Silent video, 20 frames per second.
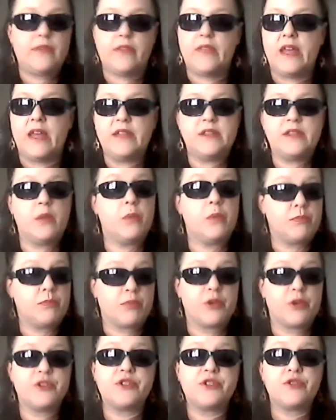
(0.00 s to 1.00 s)
that they did with
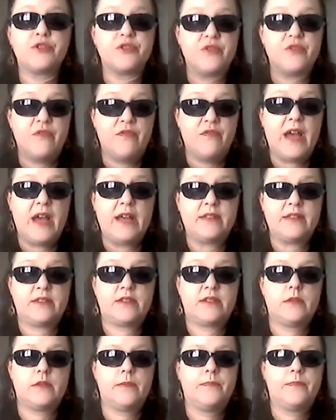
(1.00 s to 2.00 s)
prisoners and
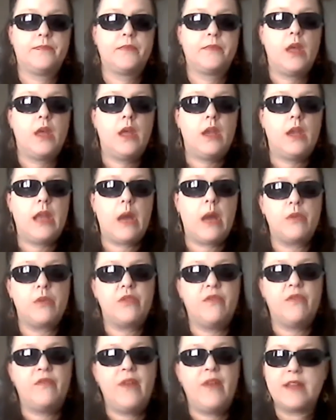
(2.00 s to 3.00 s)
vets. Now
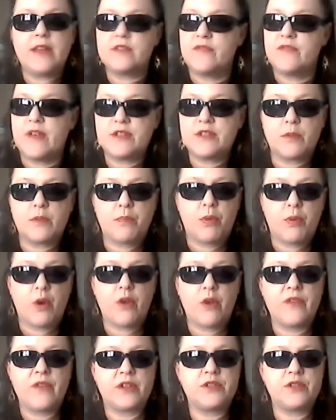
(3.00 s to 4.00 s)
with vets are
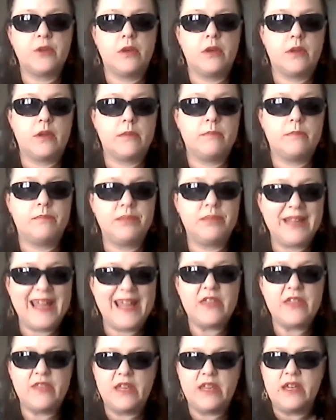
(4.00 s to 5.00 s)
perfect to
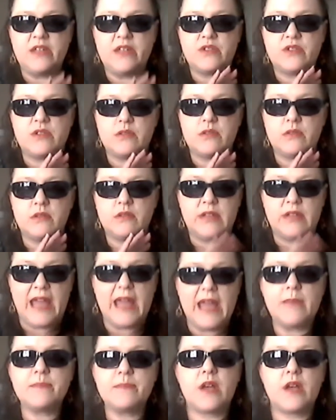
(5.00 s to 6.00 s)
play these
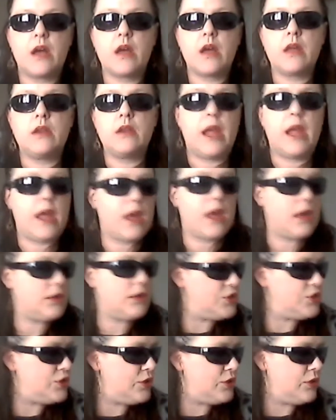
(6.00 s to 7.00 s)
games on
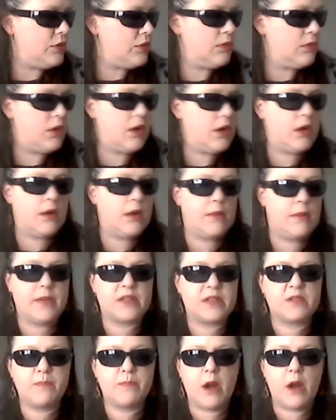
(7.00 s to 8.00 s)
and to
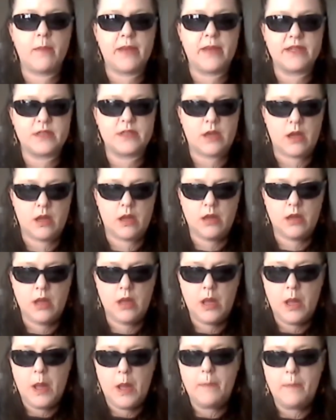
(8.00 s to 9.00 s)
experiment on
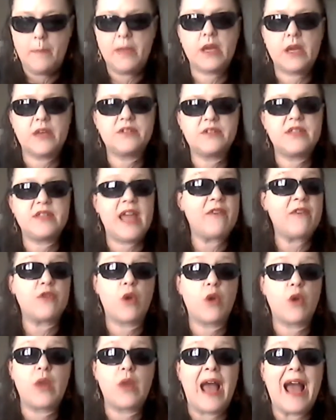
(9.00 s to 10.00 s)
because they have
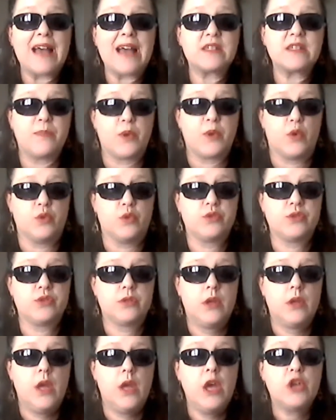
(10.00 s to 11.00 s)
their own hospitals.
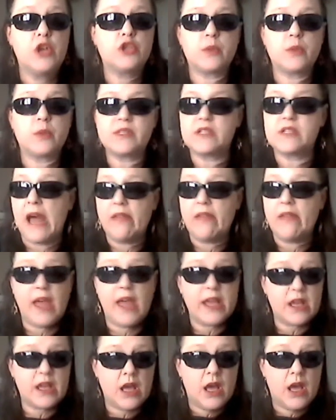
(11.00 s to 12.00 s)
So it's not
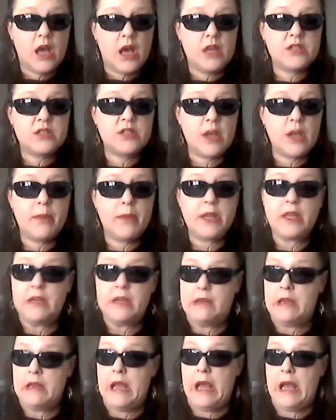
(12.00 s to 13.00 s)
like somebody
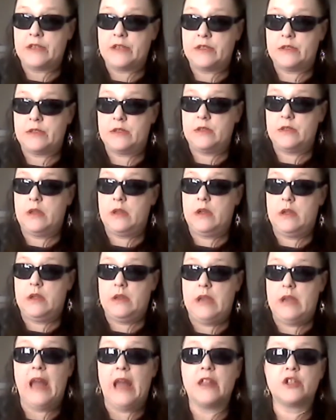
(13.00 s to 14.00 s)
not
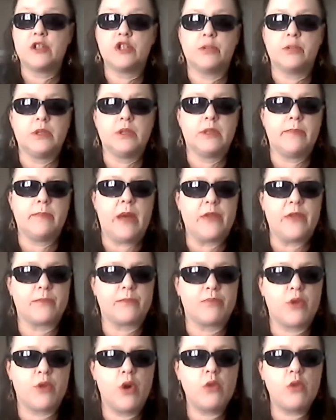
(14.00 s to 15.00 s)
knowledgeable about the
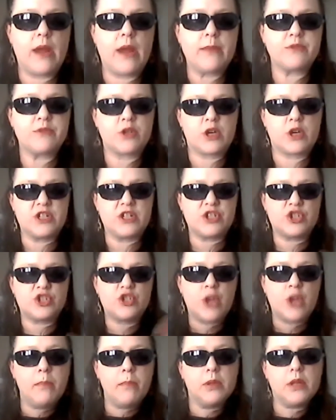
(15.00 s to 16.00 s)
programs are going to
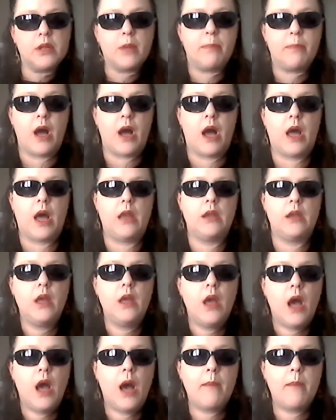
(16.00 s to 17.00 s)
stumble upon
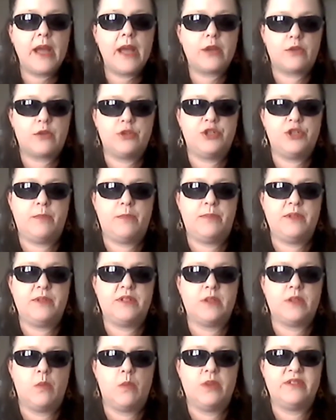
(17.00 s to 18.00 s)
a microchip in
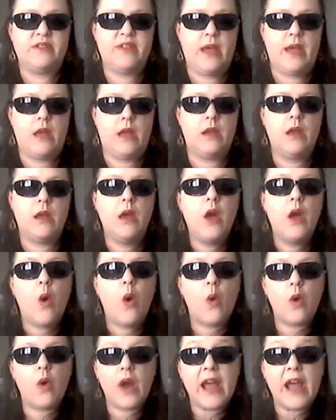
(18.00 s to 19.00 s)
someone's head
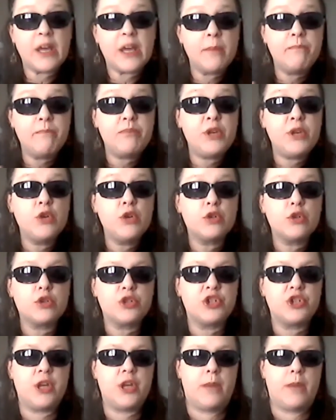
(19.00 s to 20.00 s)
or a computer
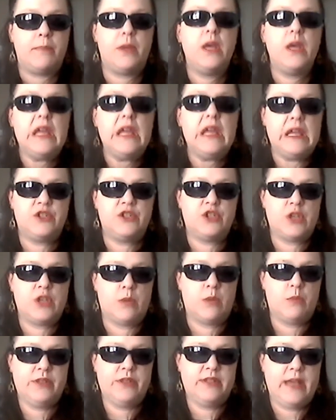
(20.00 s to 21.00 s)
chip in
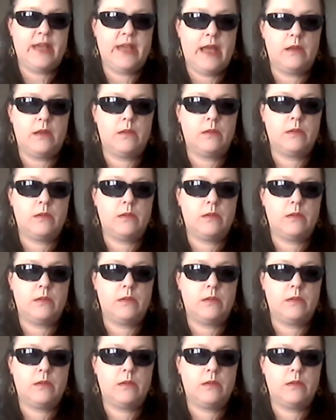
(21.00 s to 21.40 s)
someone's head